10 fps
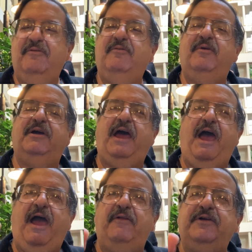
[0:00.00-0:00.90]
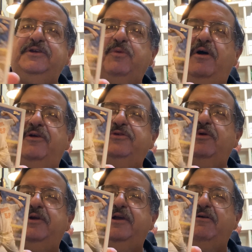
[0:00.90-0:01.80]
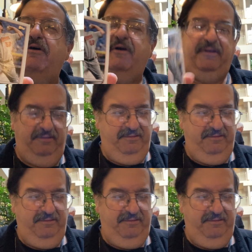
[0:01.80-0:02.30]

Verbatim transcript: We've got an Alex Wells rookie card.